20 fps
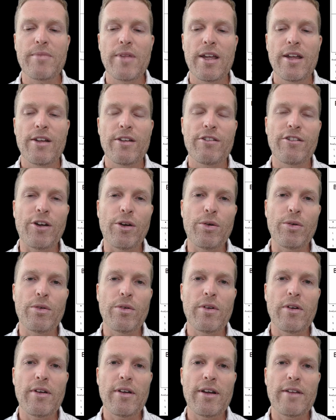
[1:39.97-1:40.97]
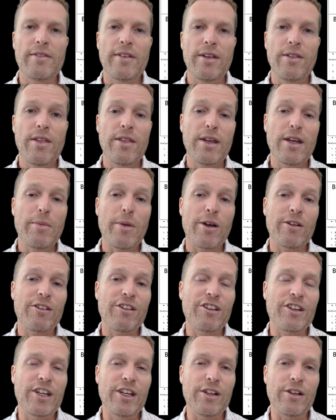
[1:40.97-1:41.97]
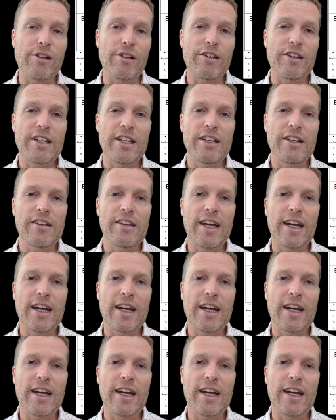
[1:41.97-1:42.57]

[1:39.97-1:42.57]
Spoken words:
So the other thing about skills is